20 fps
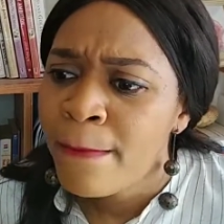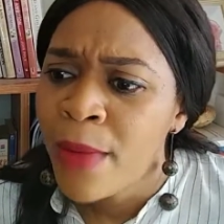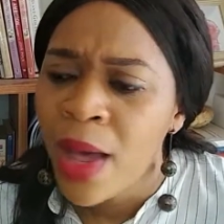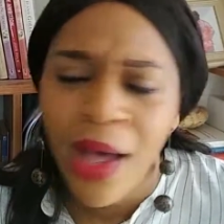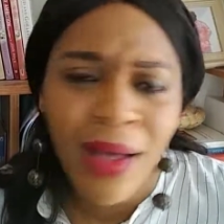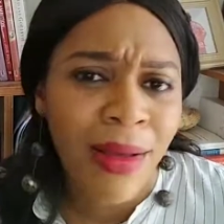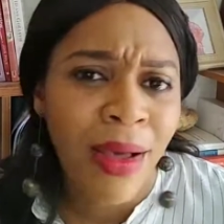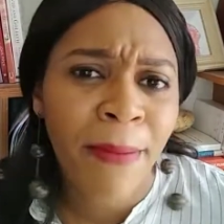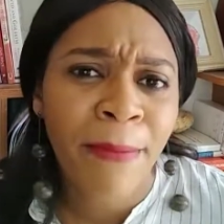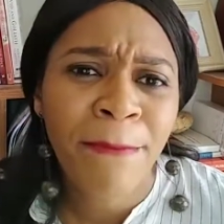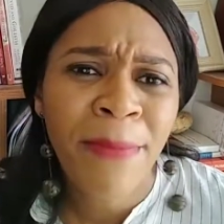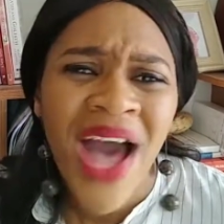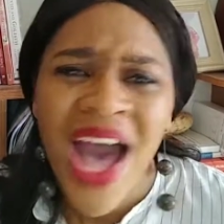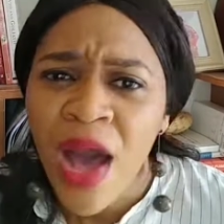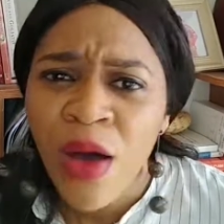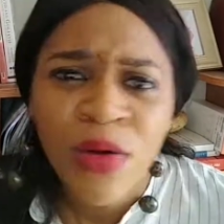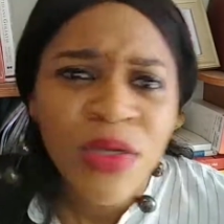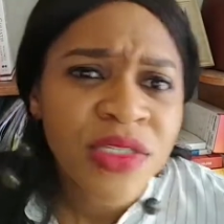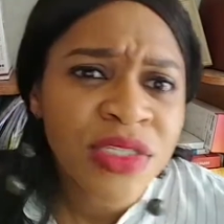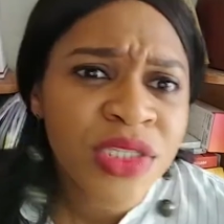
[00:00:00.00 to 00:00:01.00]
a
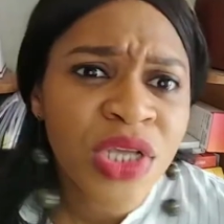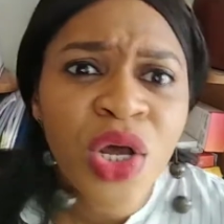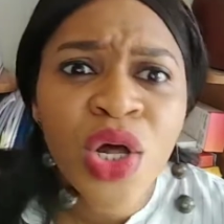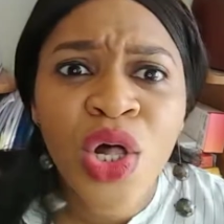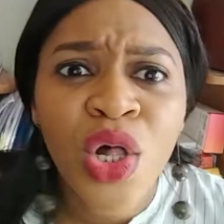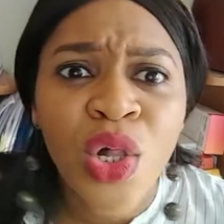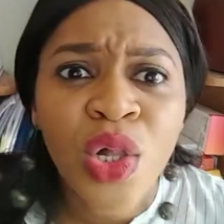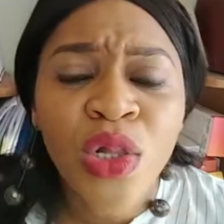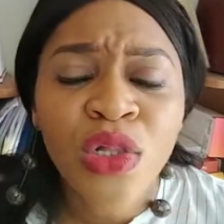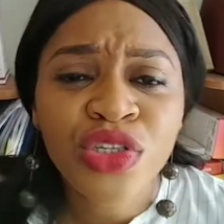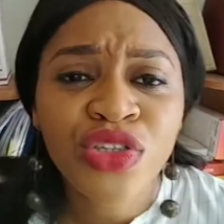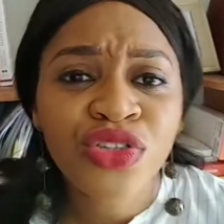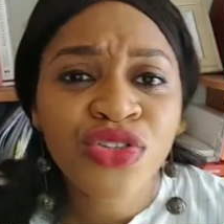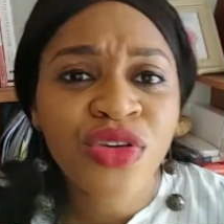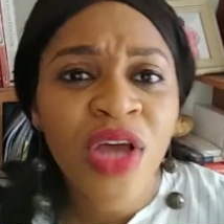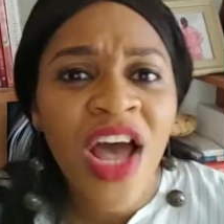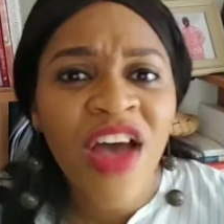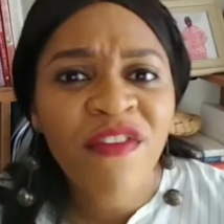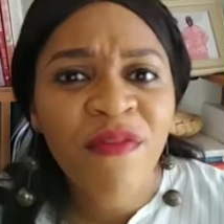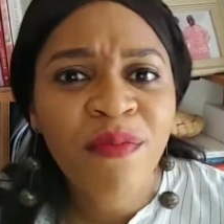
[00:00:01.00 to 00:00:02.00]
power circle, you
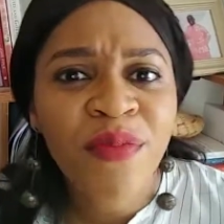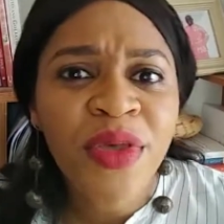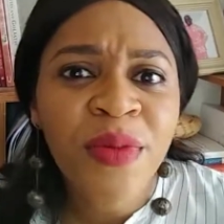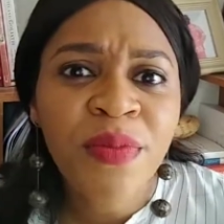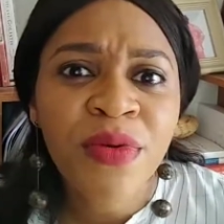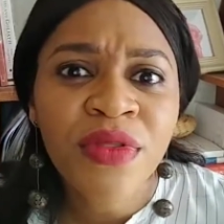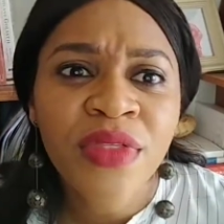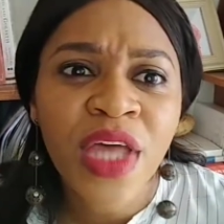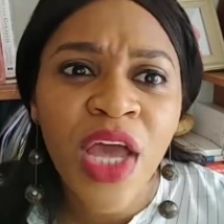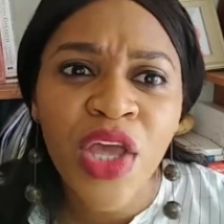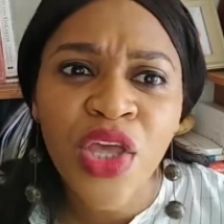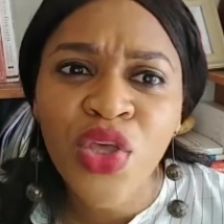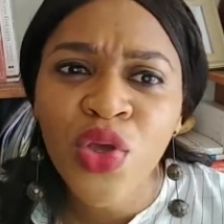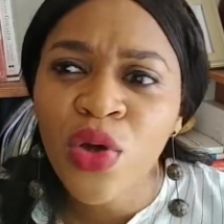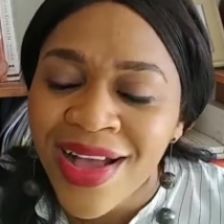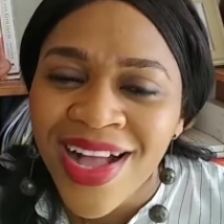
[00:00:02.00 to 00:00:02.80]
should have people that